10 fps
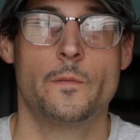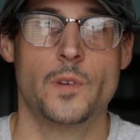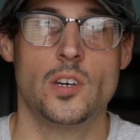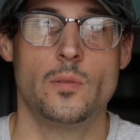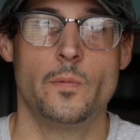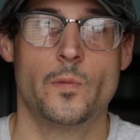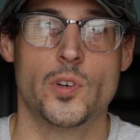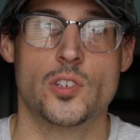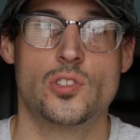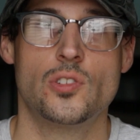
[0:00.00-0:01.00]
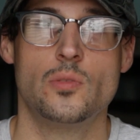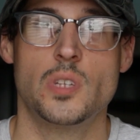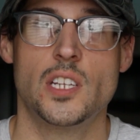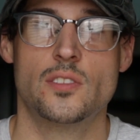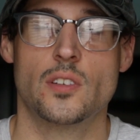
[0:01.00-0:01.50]
film for 2
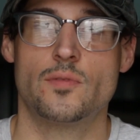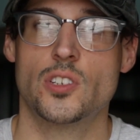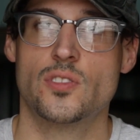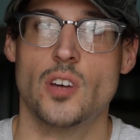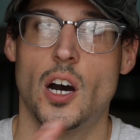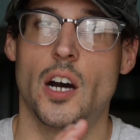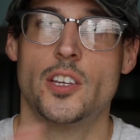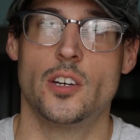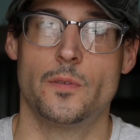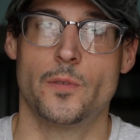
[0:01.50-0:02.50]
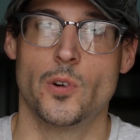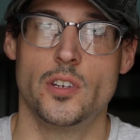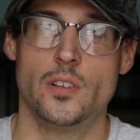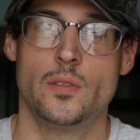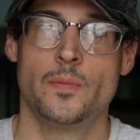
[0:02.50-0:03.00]
minutes of just the audio for
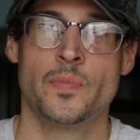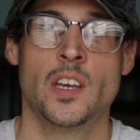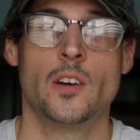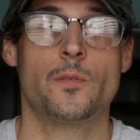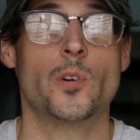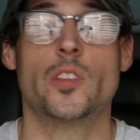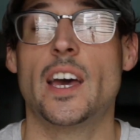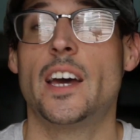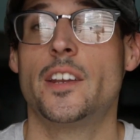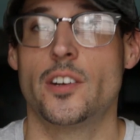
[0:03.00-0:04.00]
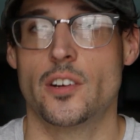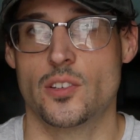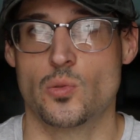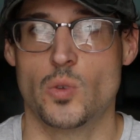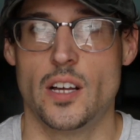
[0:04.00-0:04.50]
you. For the editor
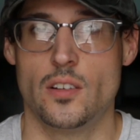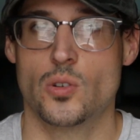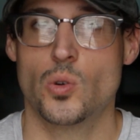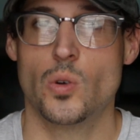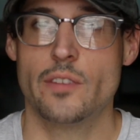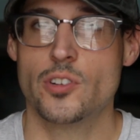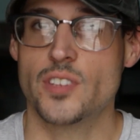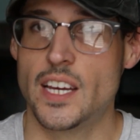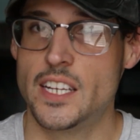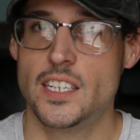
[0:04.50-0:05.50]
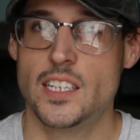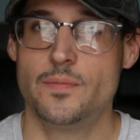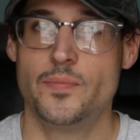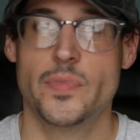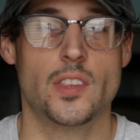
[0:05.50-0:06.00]
as well. Whoever's
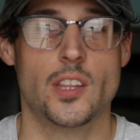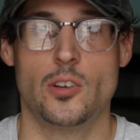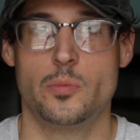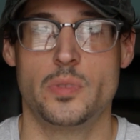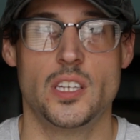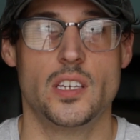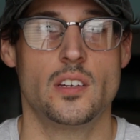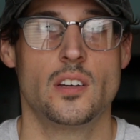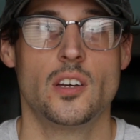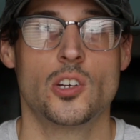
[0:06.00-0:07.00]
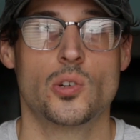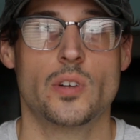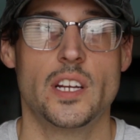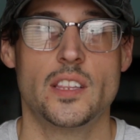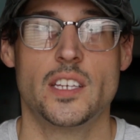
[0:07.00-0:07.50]
editing, they'll be
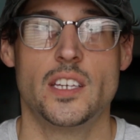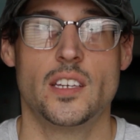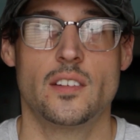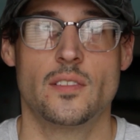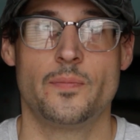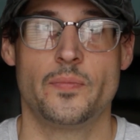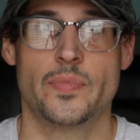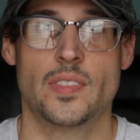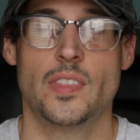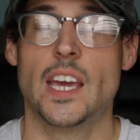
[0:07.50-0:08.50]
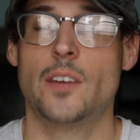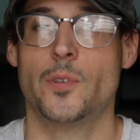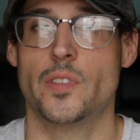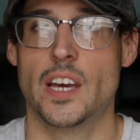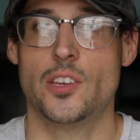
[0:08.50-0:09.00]
greatly
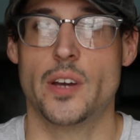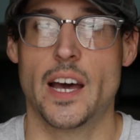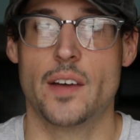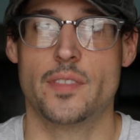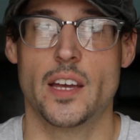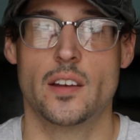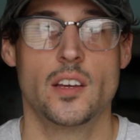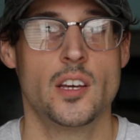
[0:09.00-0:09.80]
thankful that you have that.